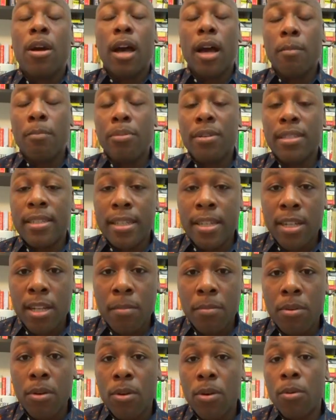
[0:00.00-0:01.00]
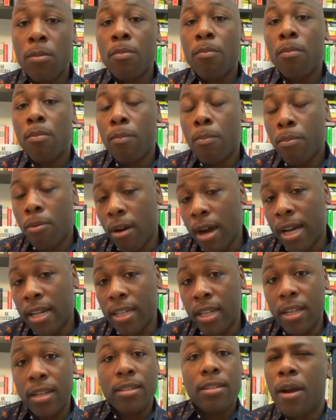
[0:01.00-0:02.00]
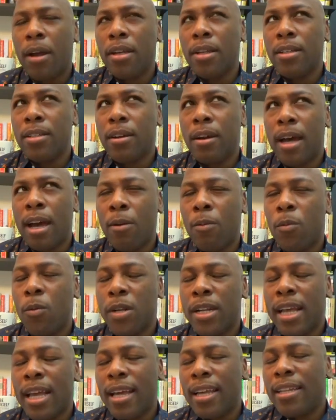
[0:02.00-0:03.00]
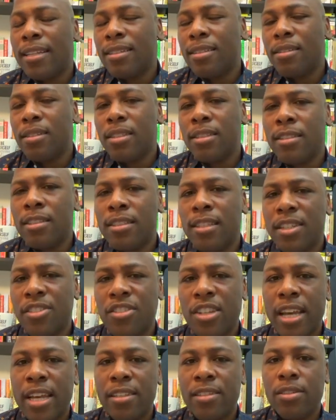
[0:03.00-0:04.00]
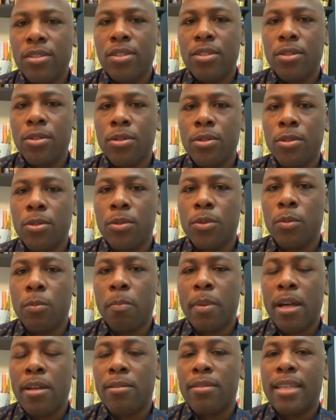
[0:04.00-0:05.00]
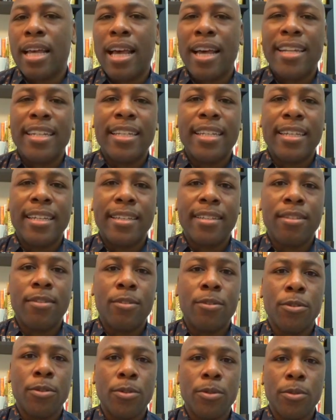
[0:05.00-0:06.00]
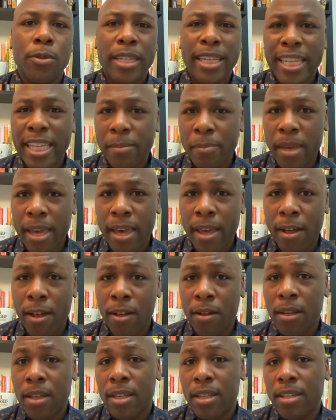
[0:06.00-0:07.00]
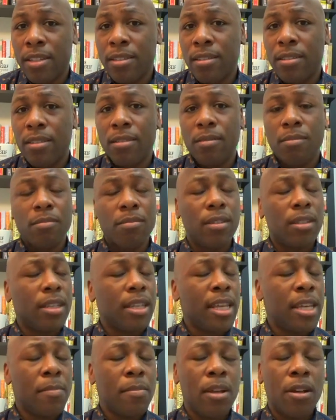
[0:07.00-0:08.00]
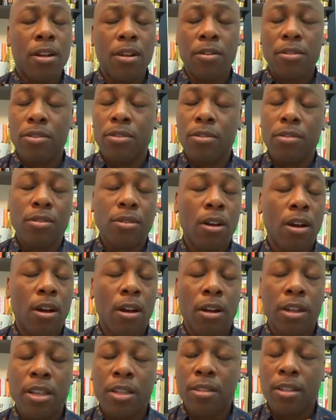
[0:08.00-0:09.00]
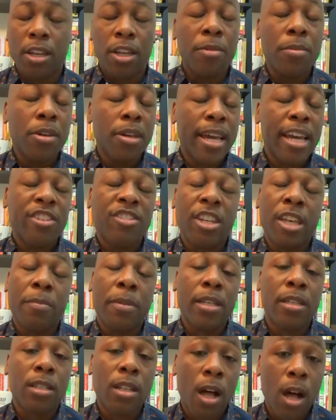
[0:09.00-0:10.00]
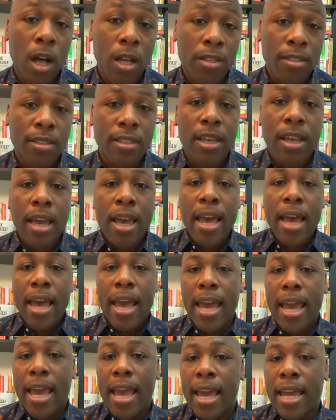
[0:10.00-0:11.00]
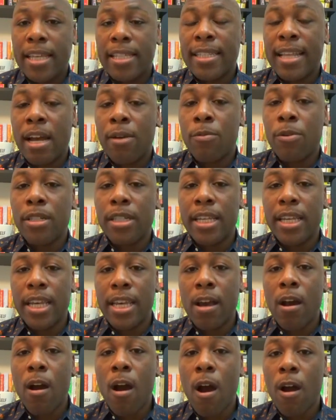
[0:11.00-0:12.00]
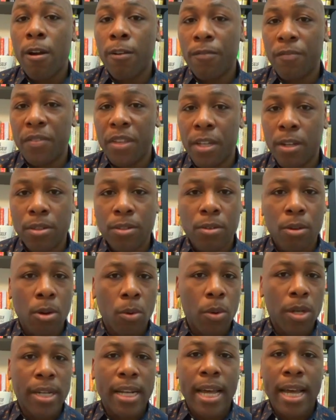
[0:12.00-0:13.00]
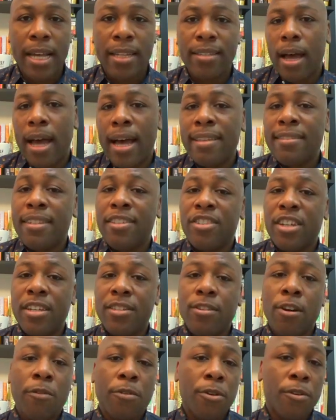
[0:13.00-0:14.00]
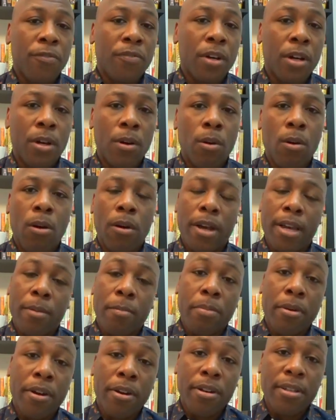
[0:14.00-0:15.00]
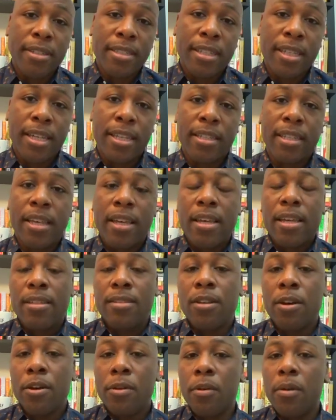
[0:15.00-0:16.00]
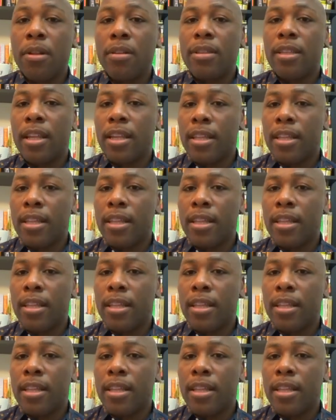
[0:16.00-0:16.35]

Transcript: presentable product. You know, I would not suggest to bounce ideas through email, because email, the communication can be lost, and it's not really heartfelt or whatnot, I suggest over the phone or in person, so the